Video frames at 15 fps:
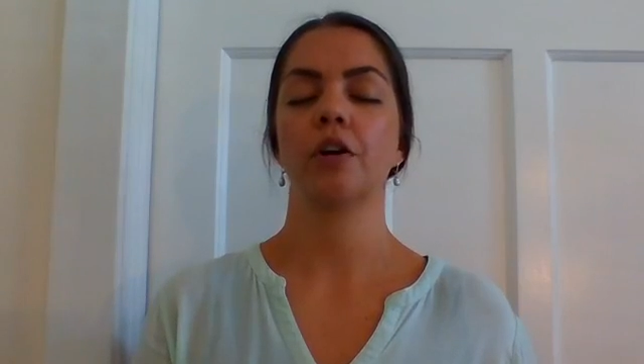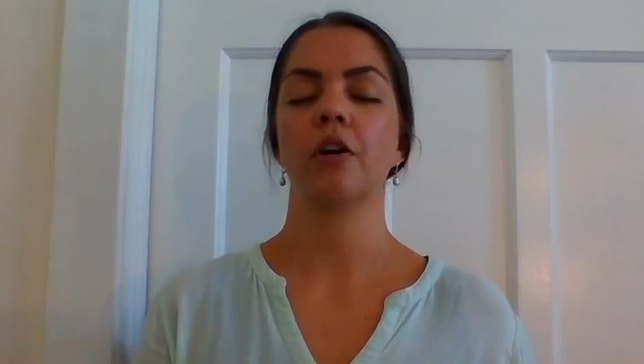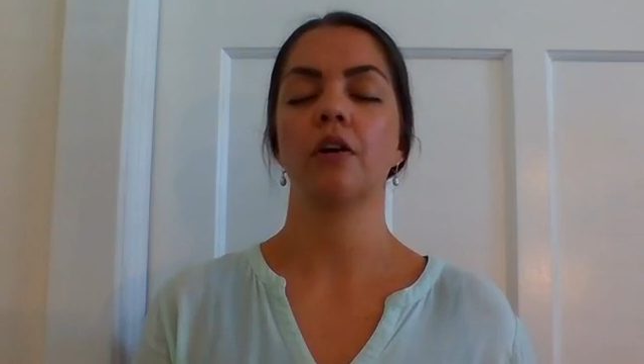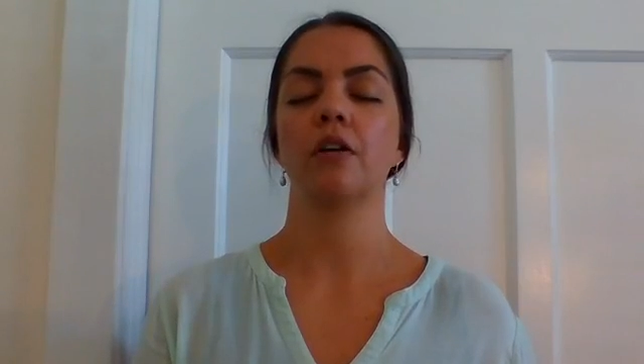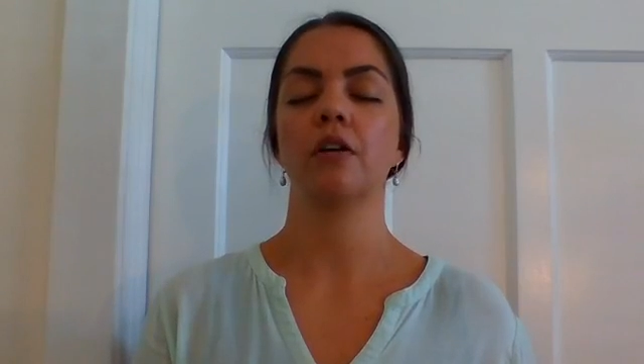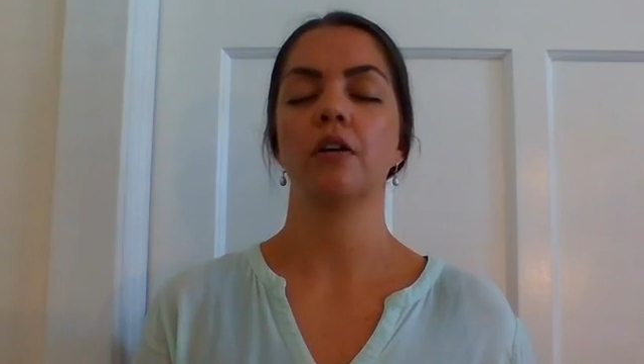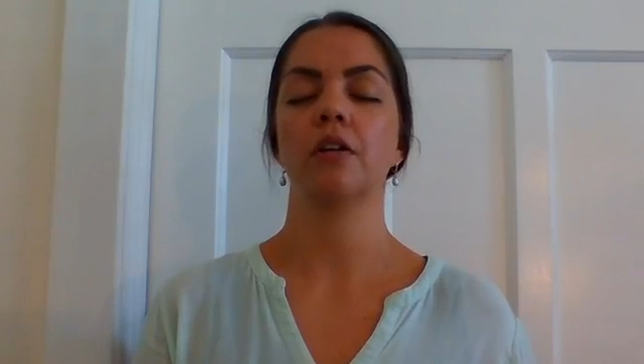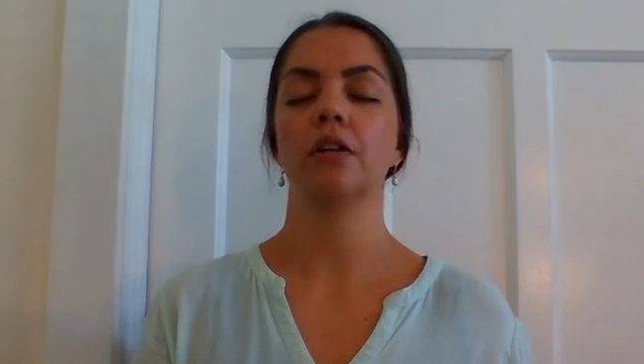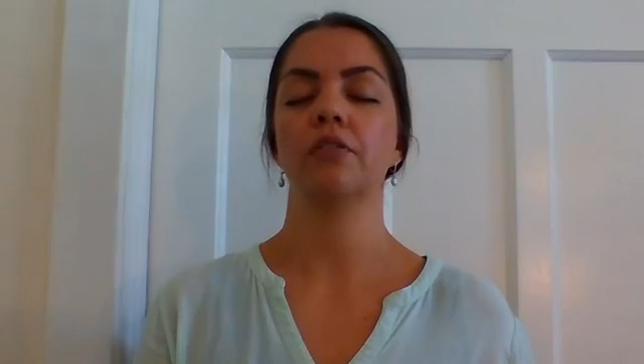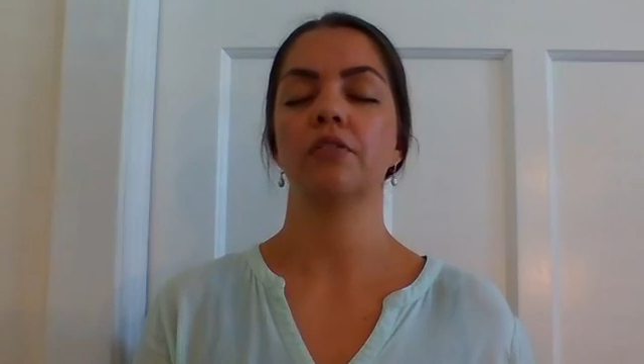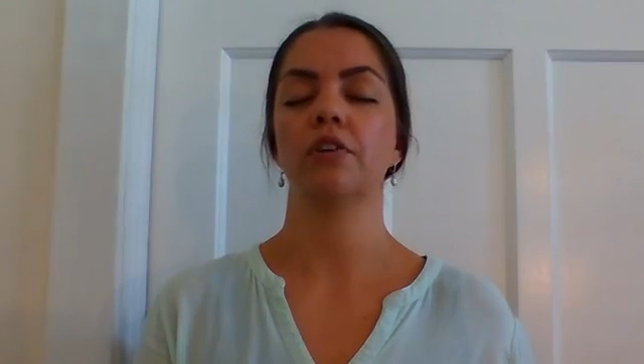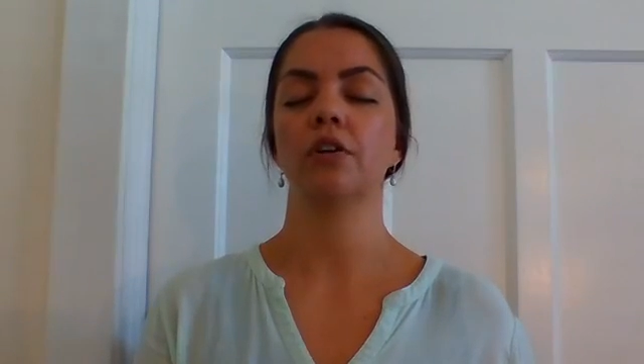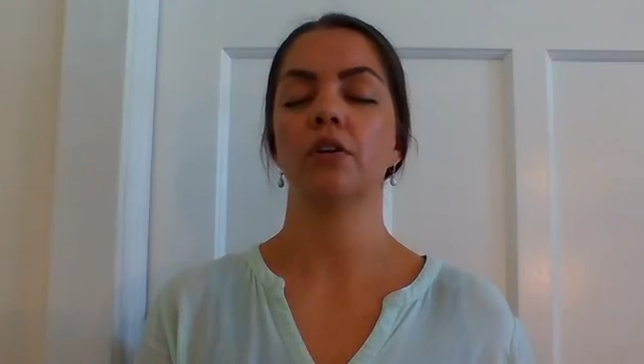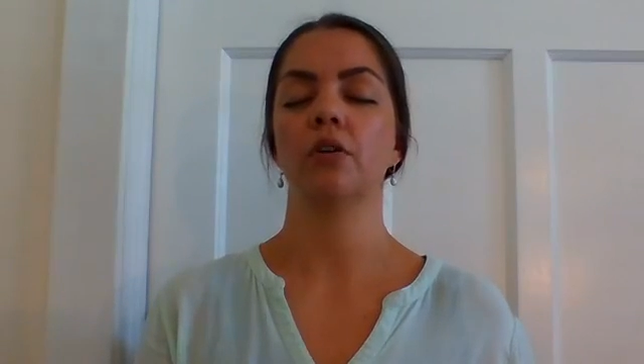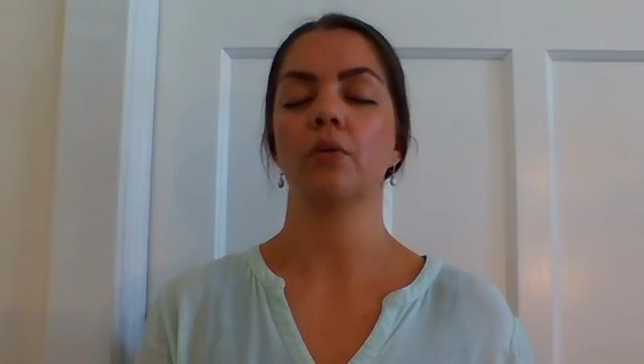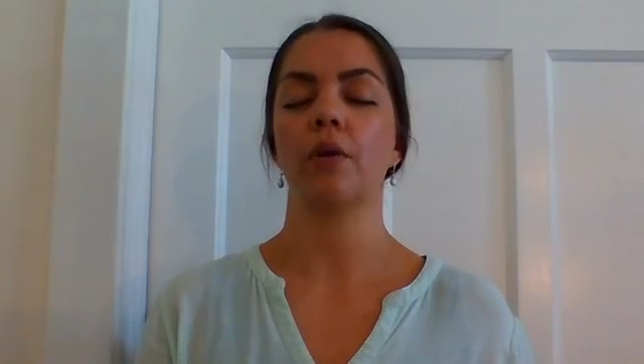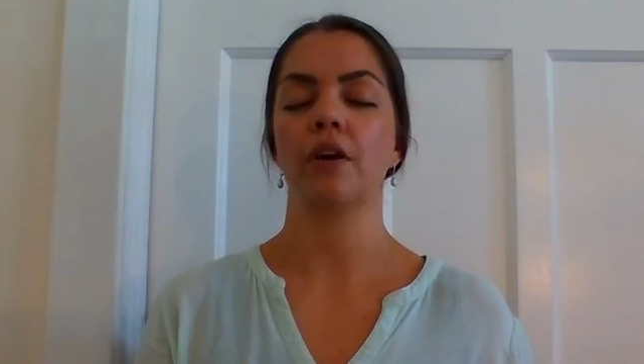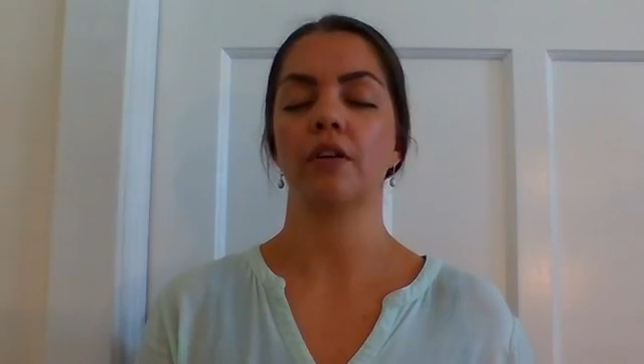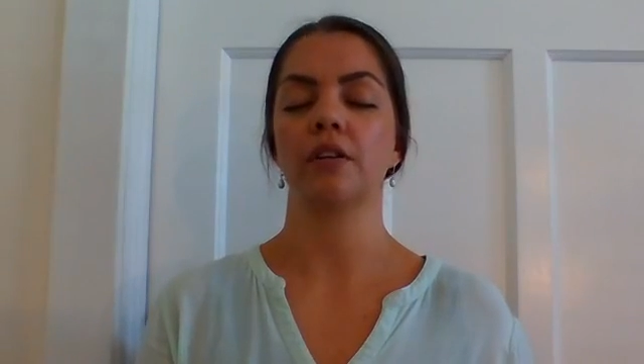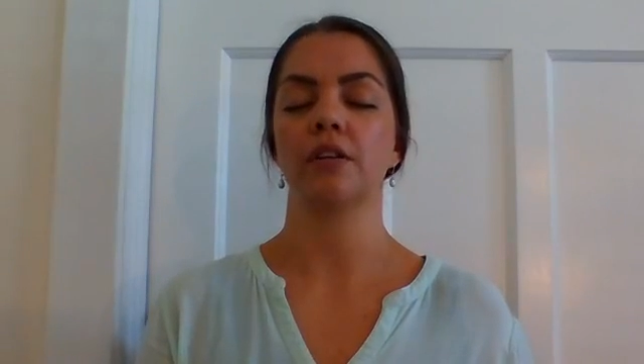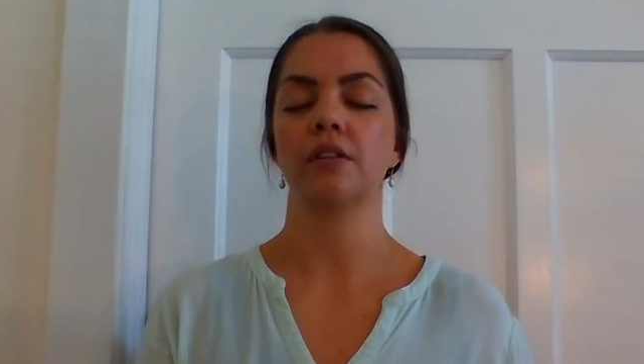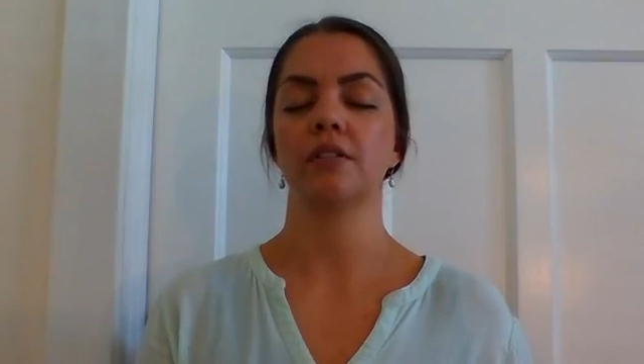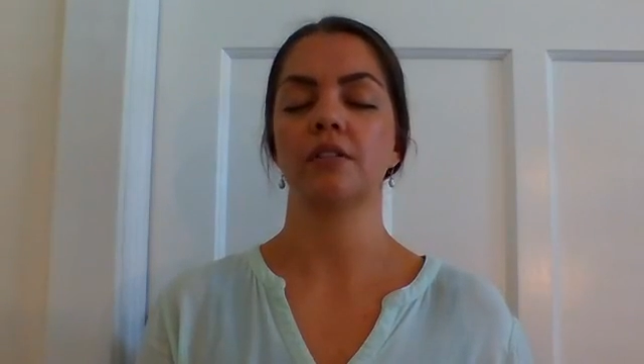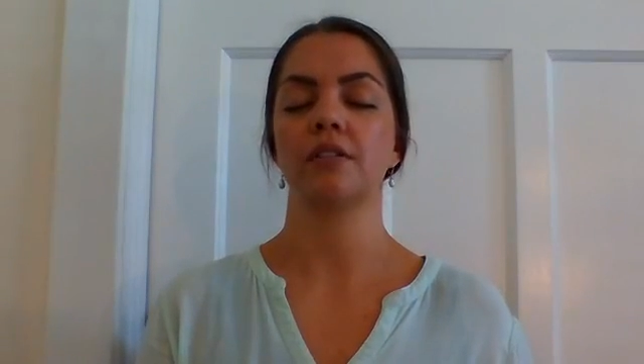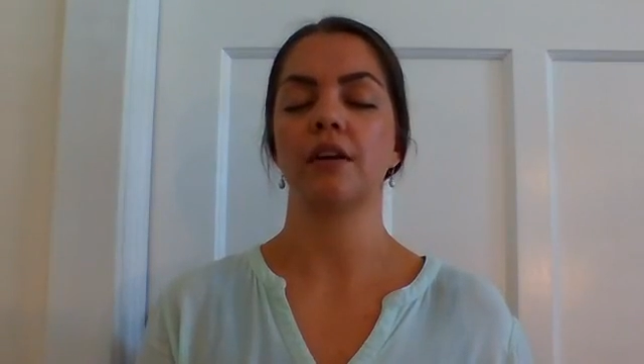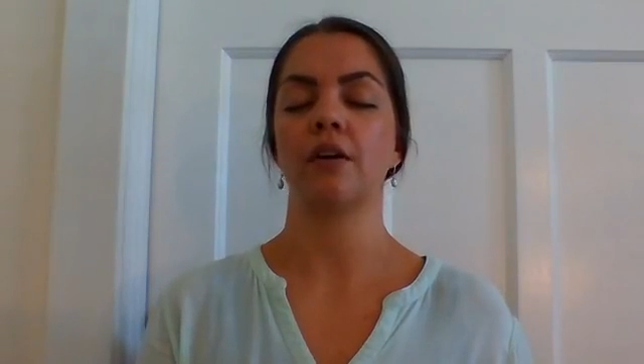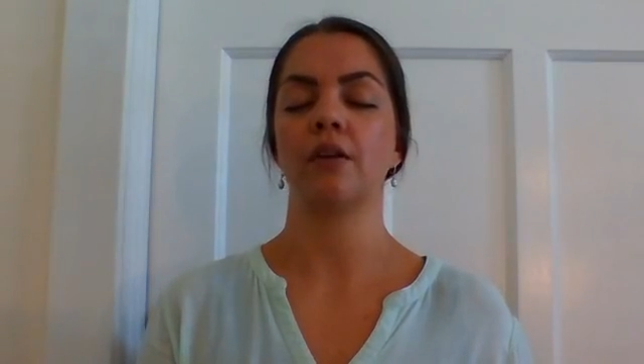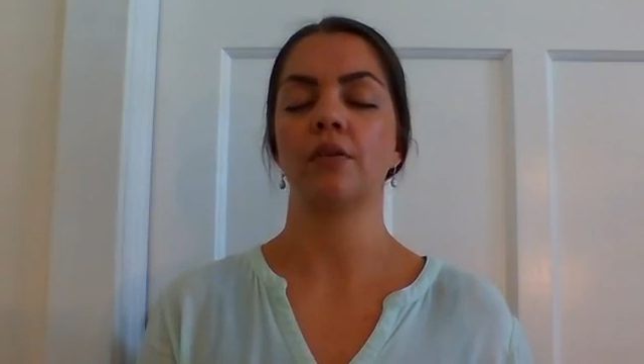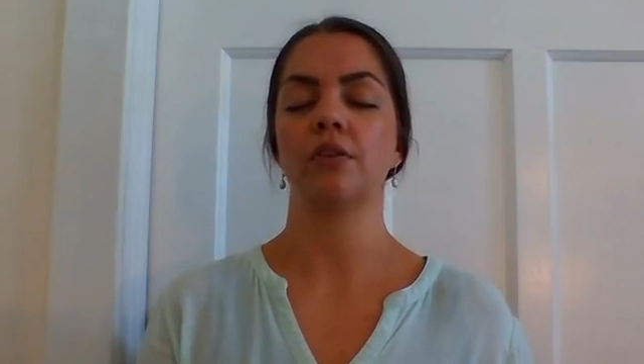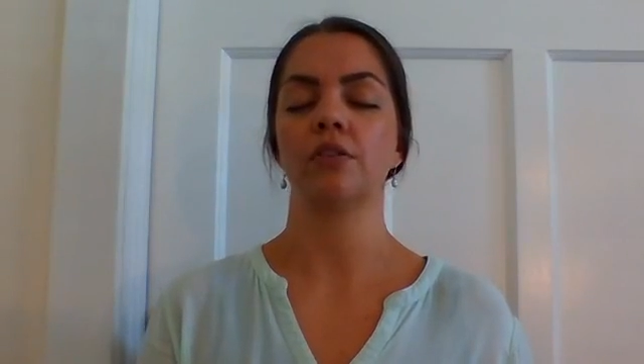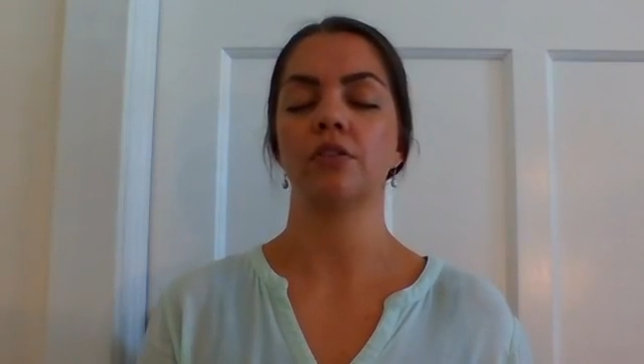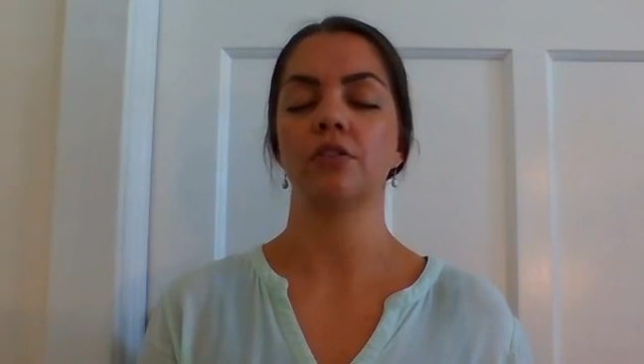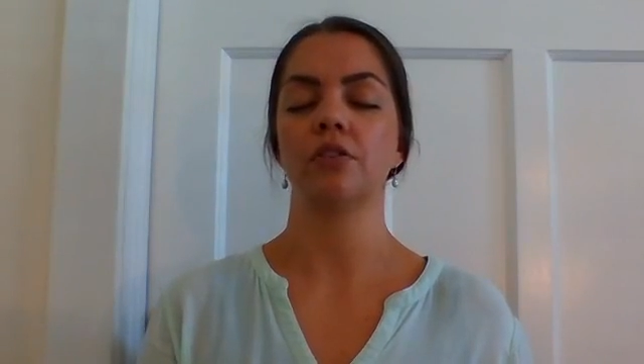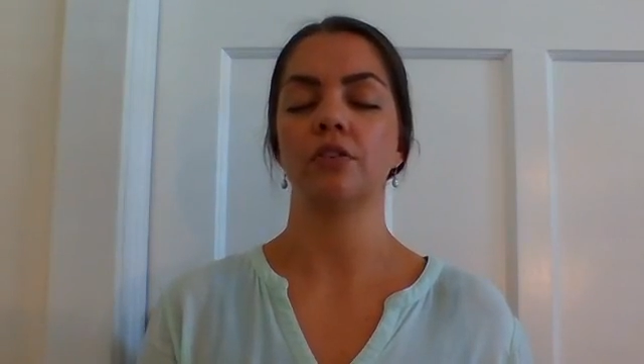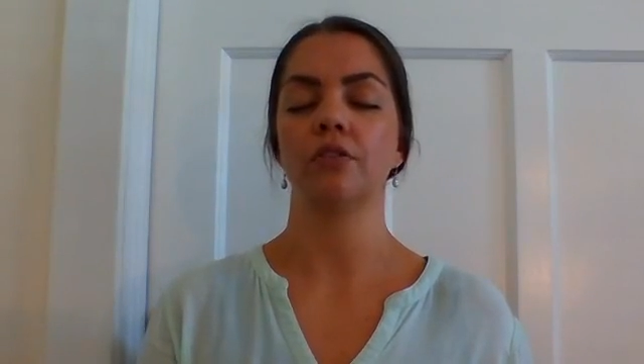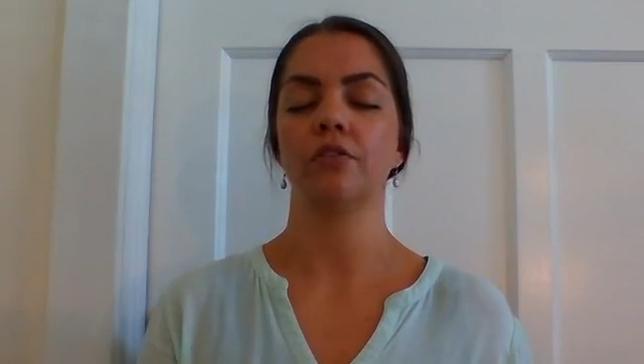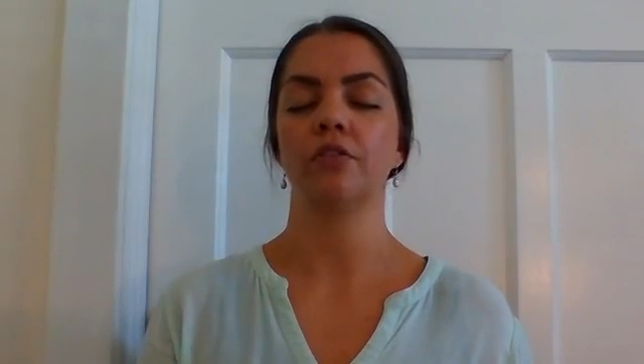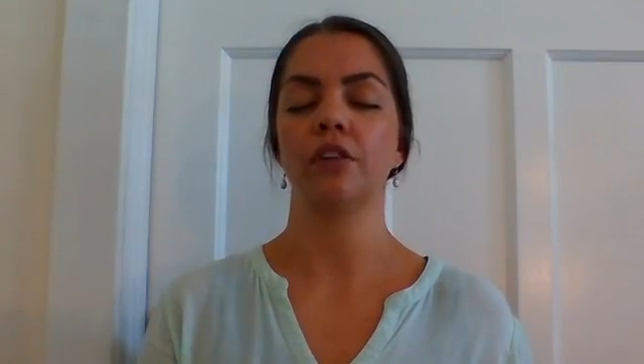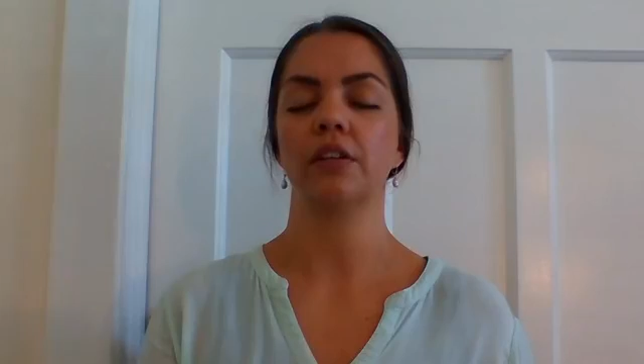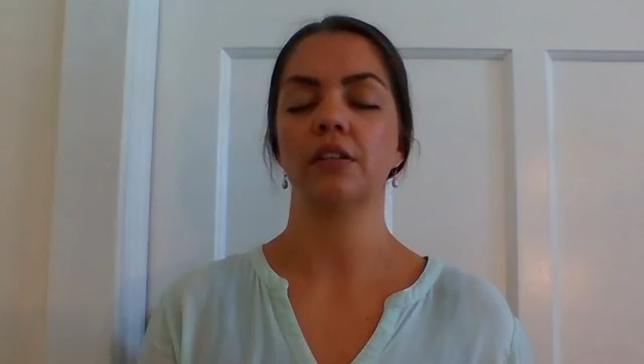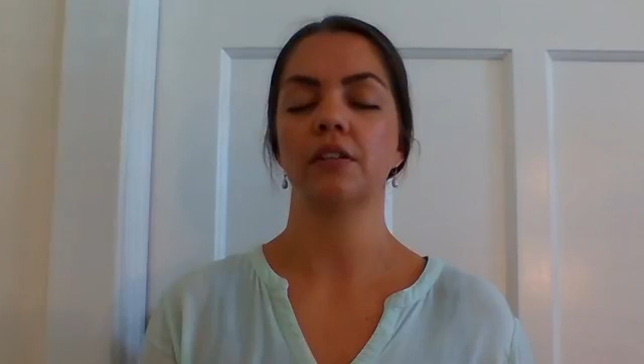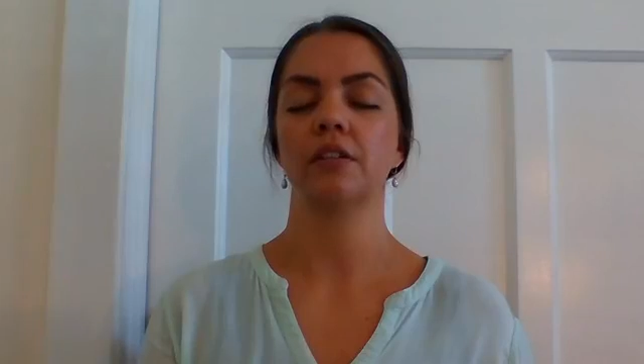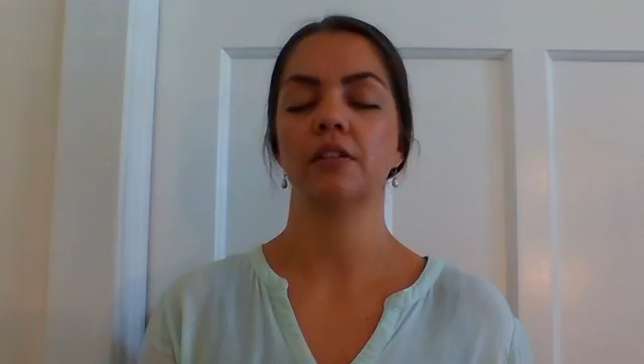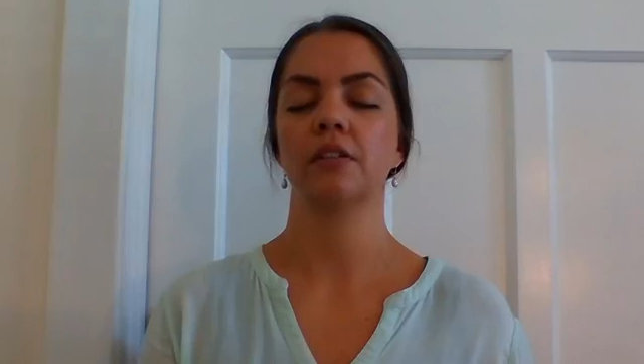Bring all of your awareness down into your feet.